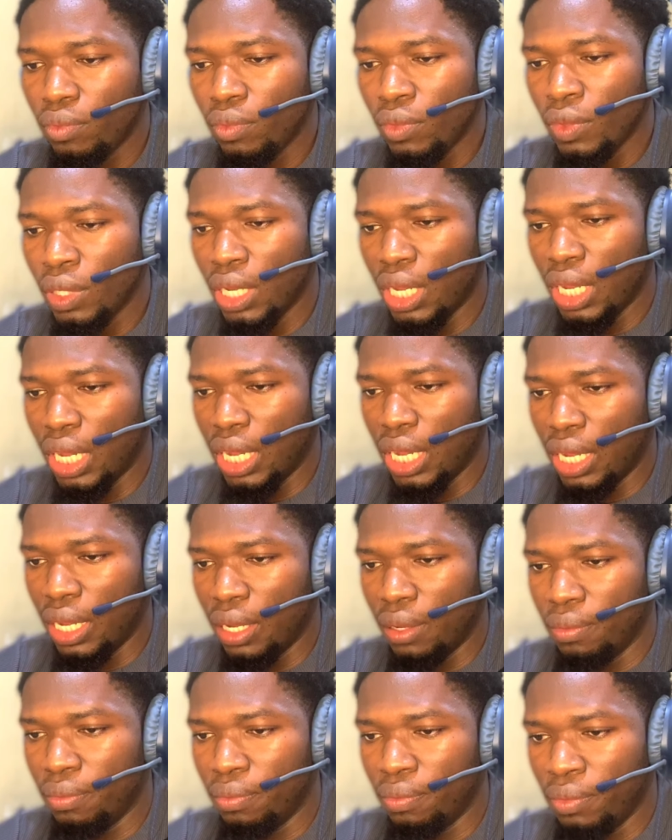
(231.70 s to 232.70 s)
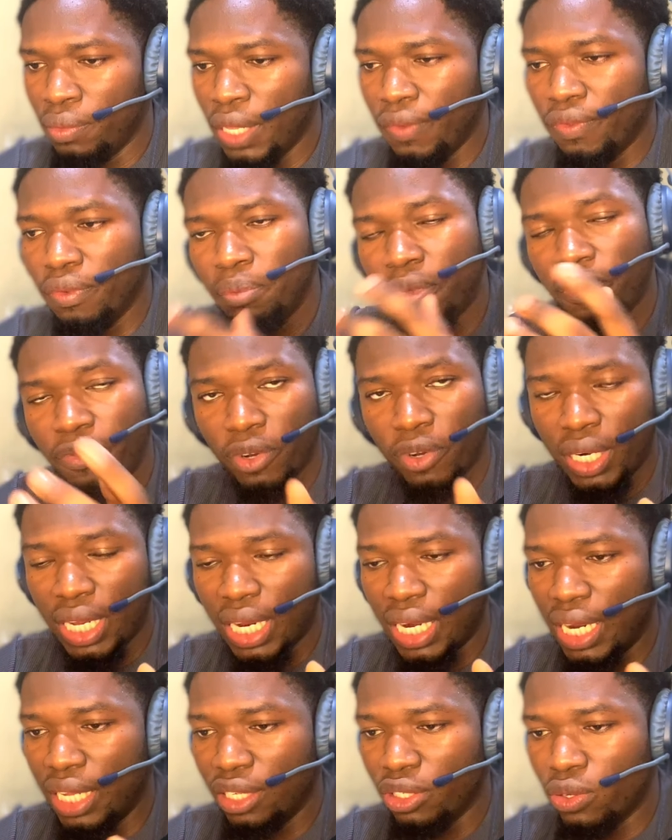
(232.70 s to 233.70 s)
even before that,
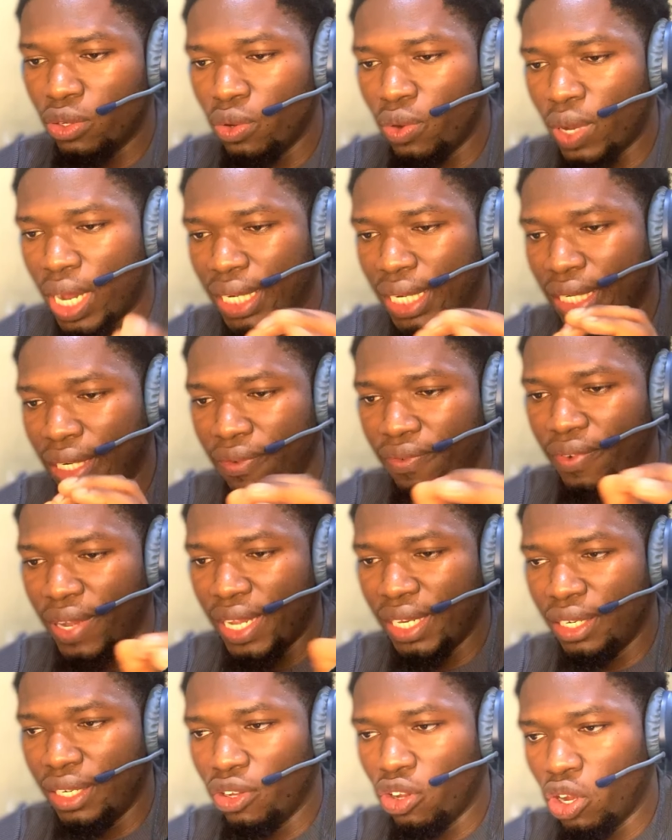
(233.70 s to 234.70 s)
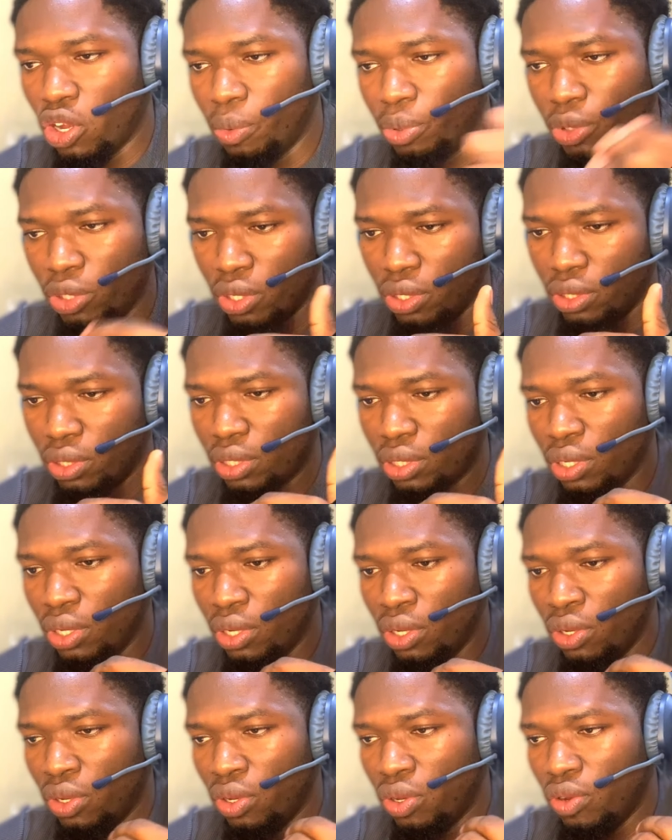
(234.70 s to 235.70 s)
let's go and define the options
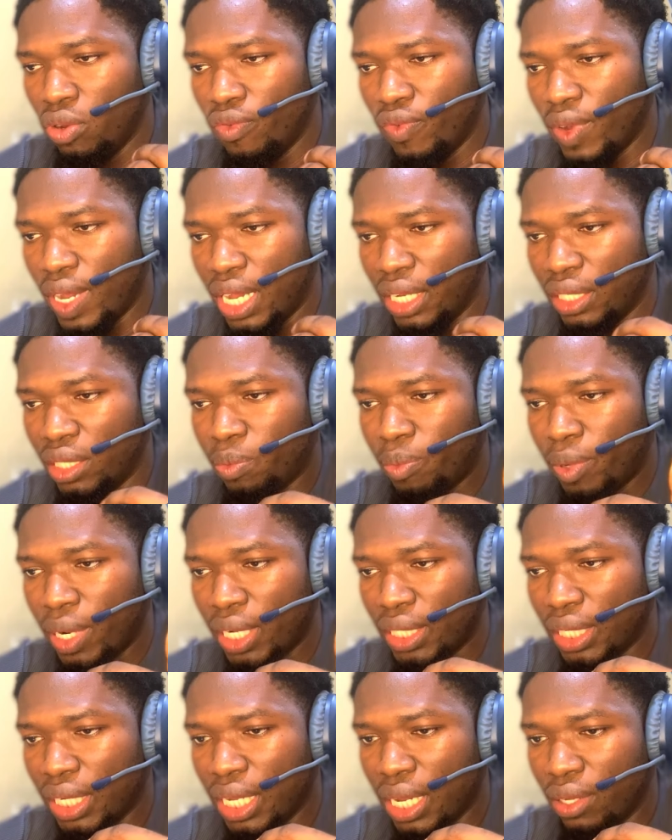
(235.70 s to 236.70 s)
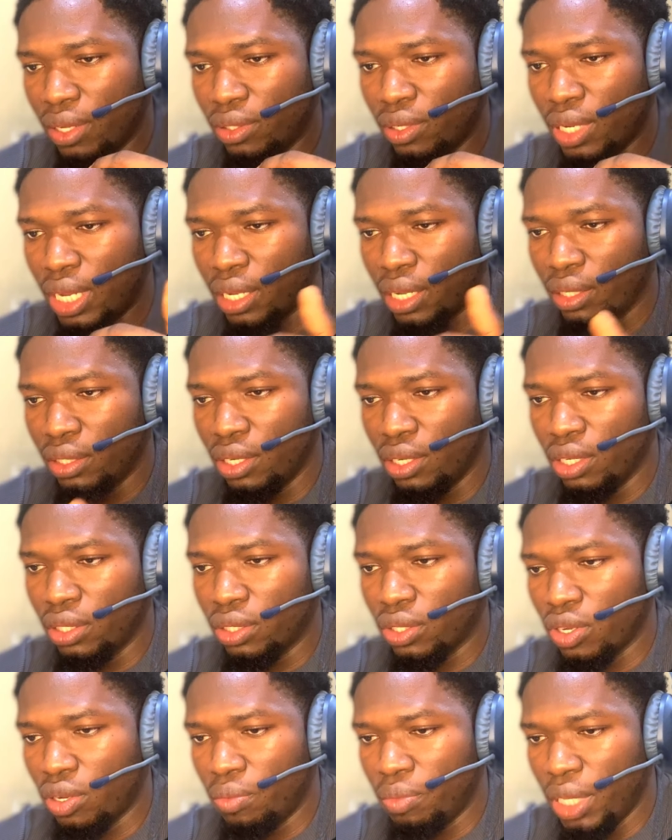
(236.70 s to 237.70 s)
over at practical. So I could just
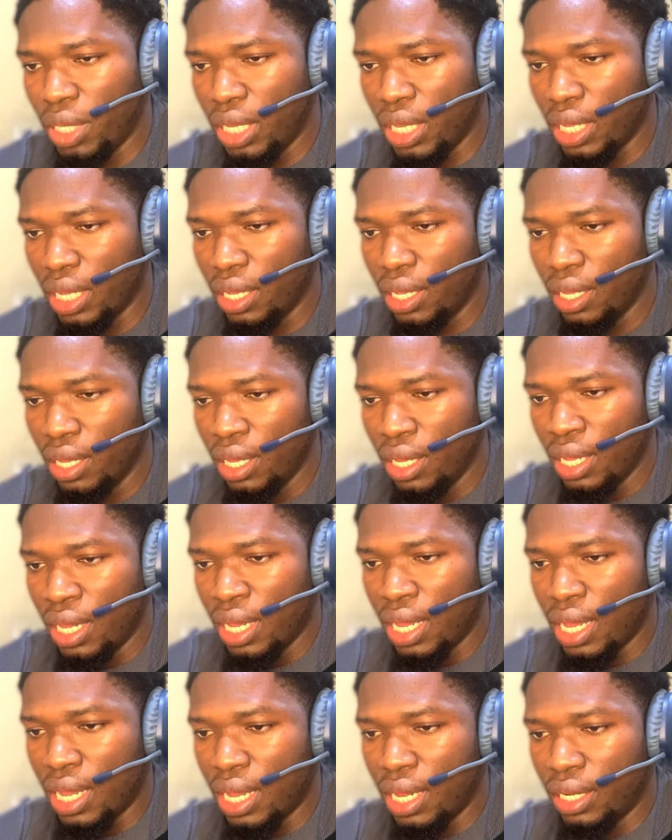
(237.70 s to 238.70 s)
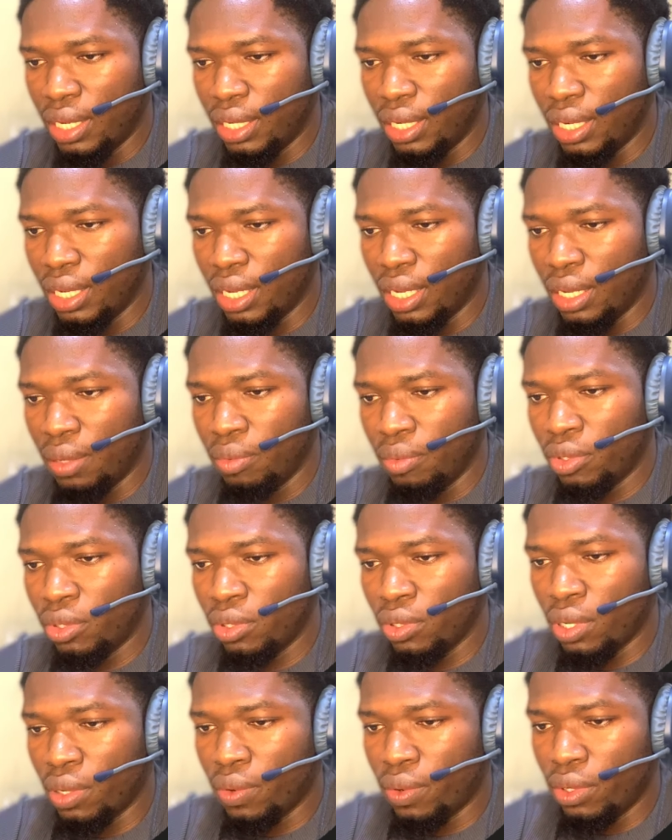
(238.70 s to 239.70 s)
come here, and
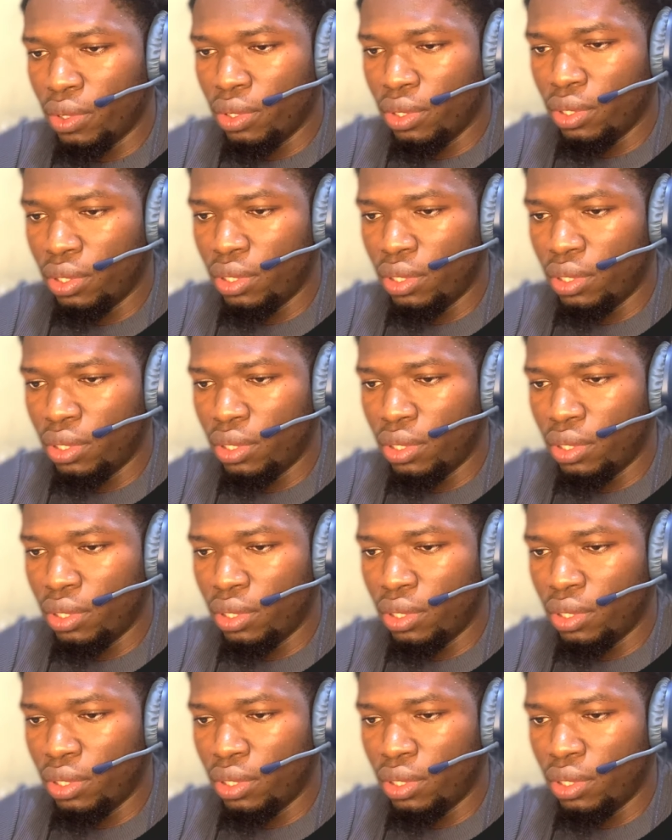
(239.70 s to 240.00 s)
so I want